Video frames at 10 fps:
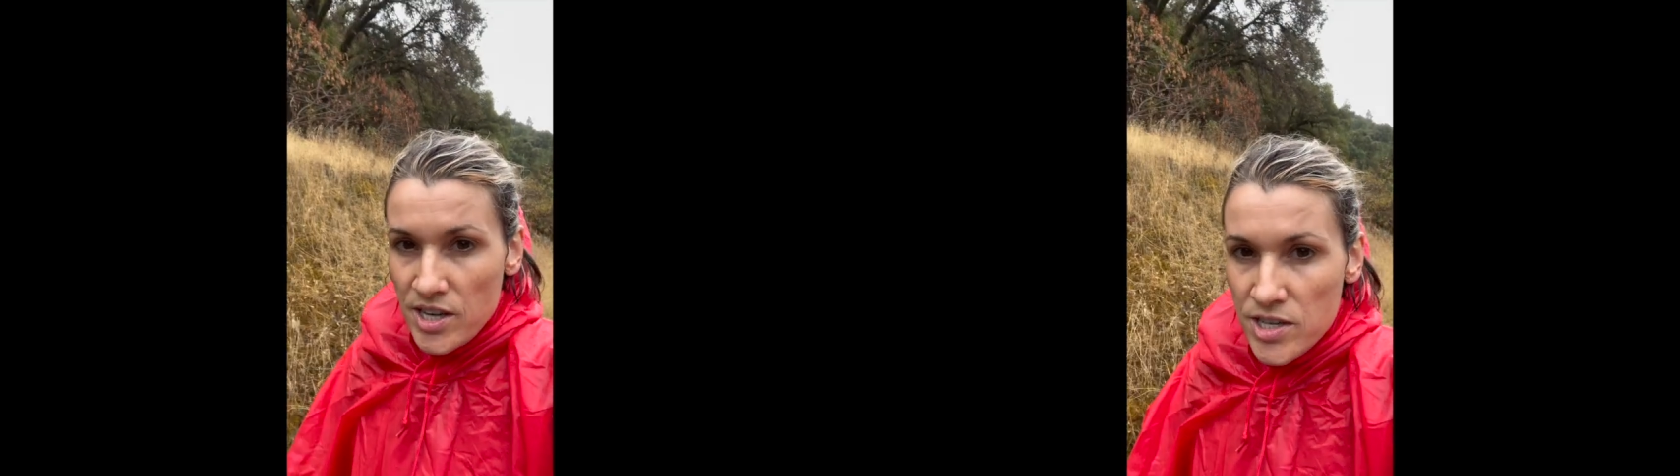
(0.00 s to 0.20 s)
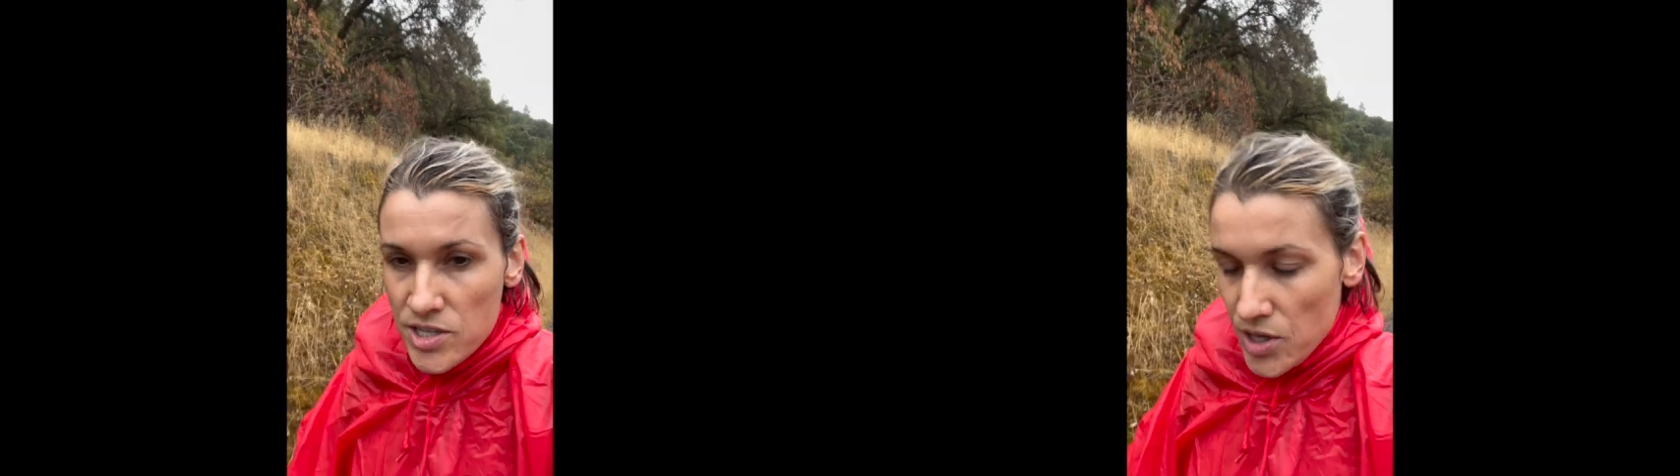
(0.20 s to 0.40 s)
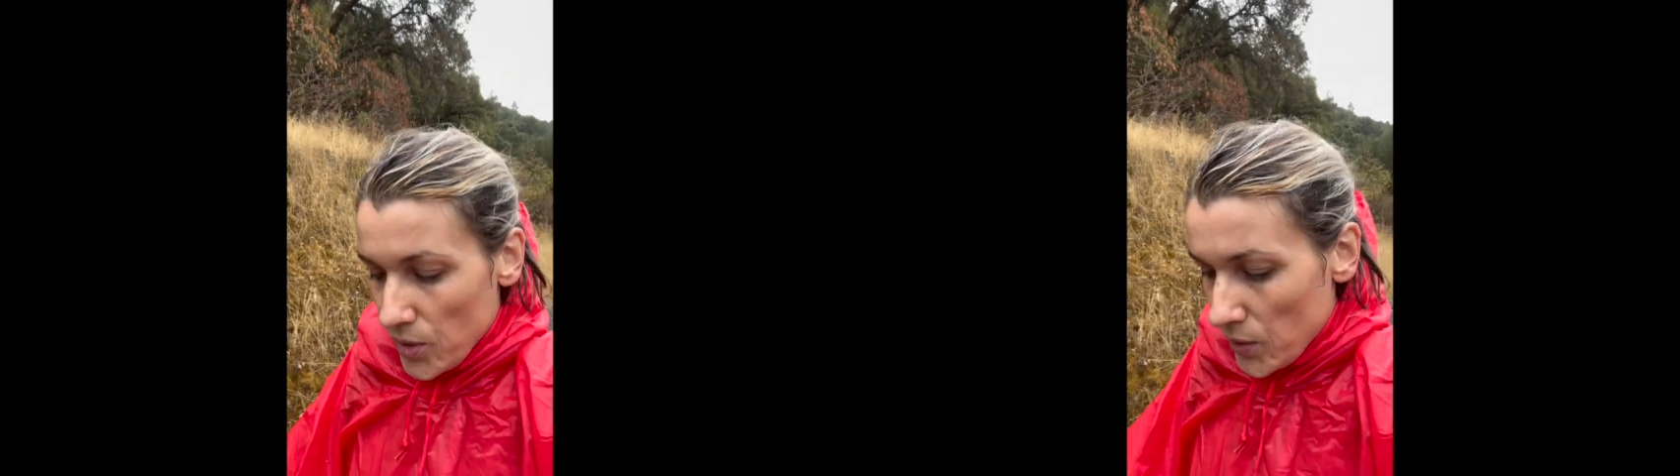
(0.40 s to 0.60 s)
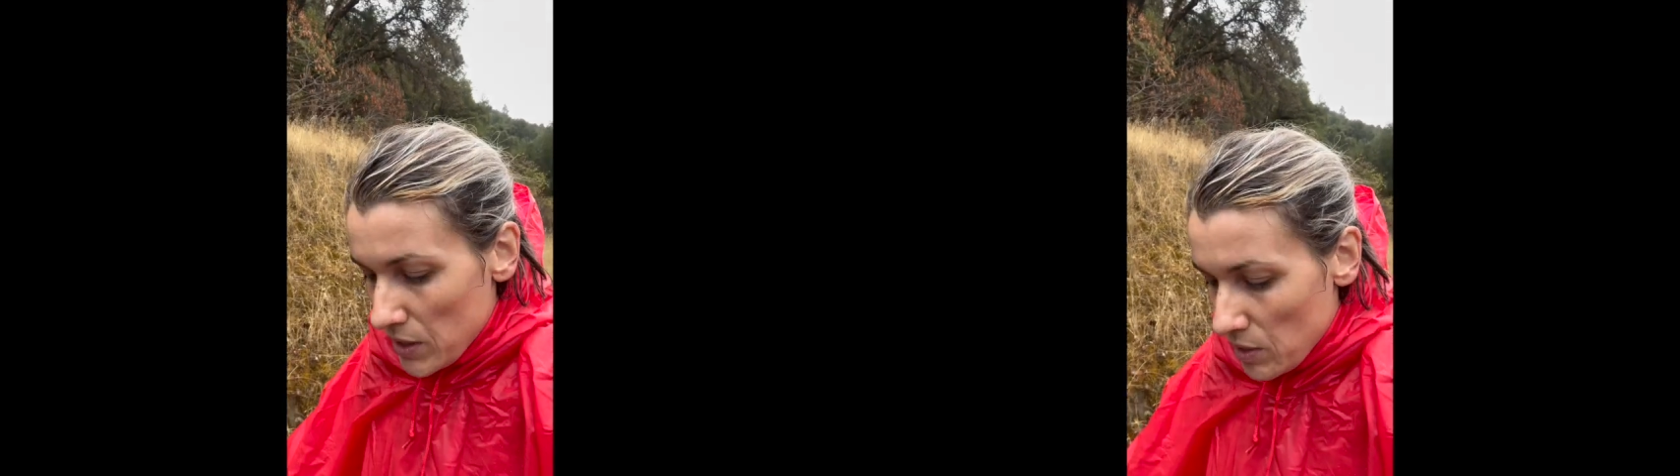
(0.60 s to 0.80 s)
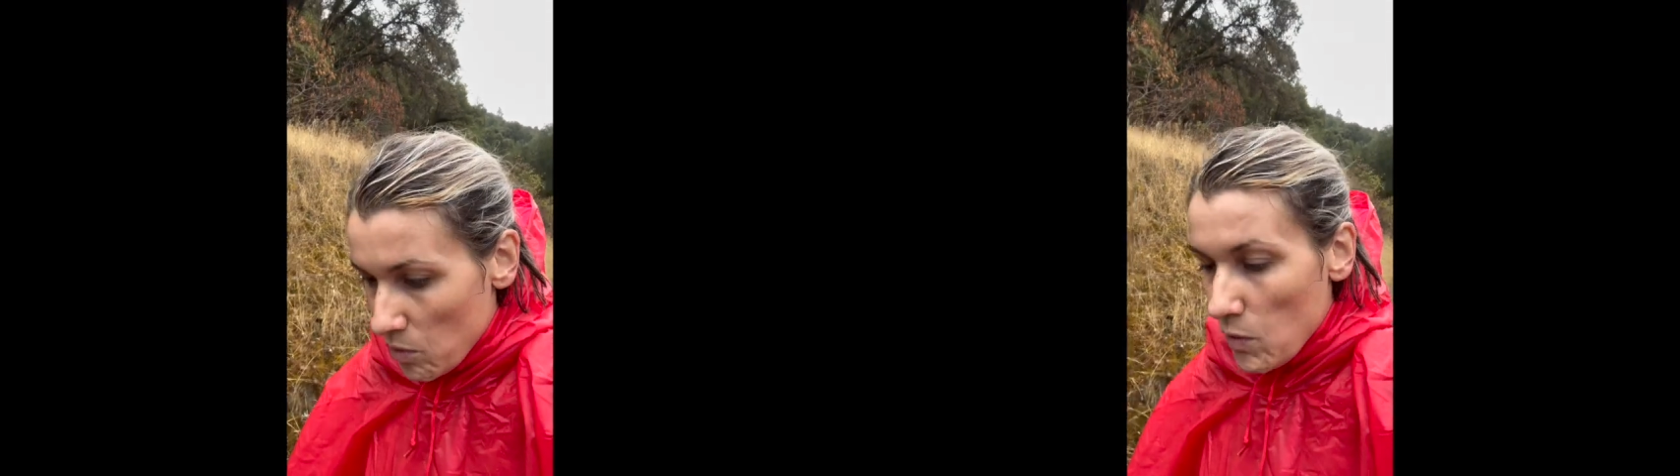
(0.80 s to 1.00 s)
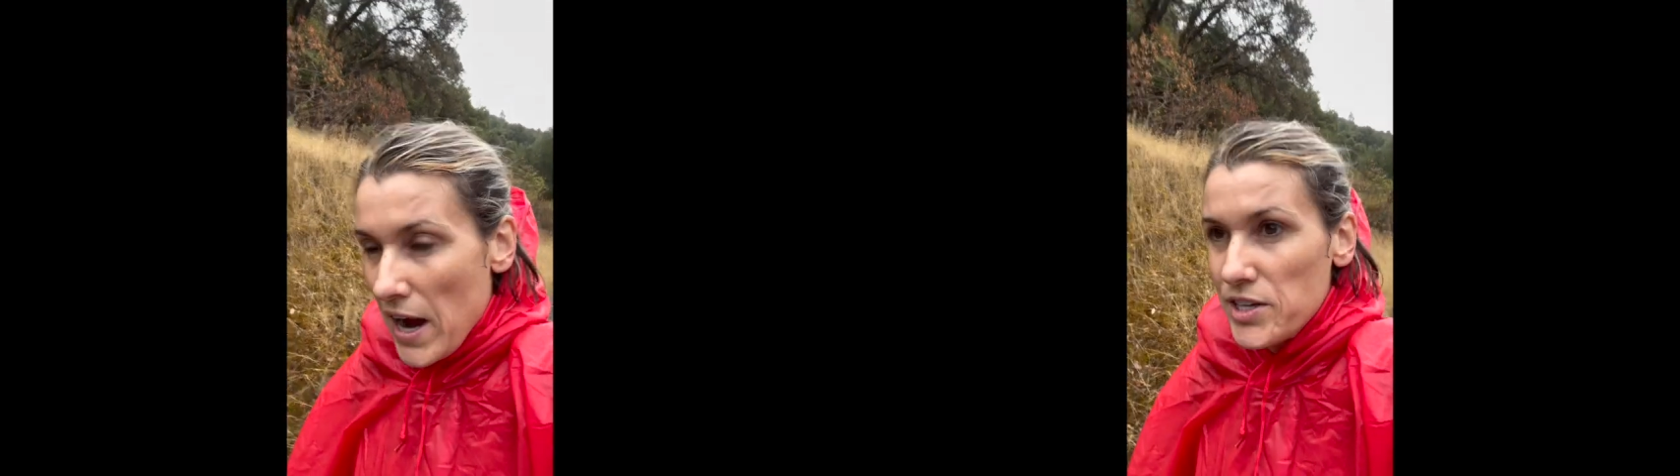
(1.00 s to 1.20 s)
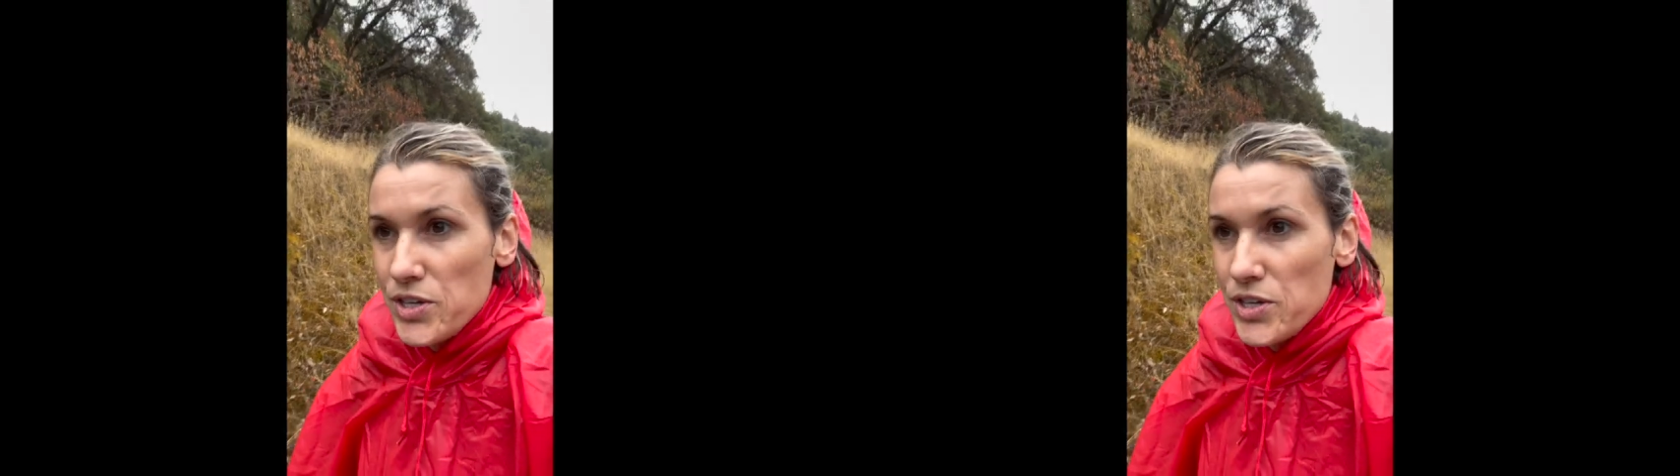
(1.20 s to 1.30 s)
So why do